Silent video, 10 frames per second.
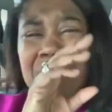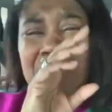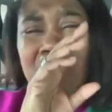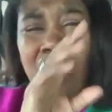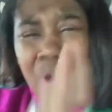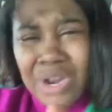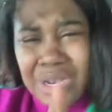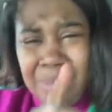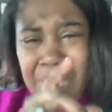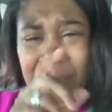in order
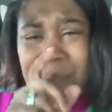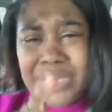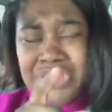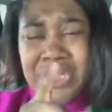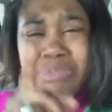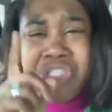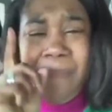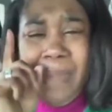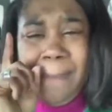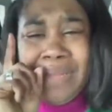to be a bishop,
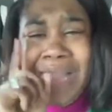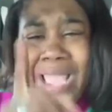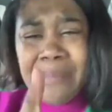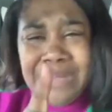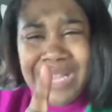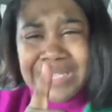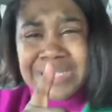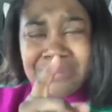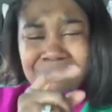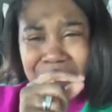should be blameless.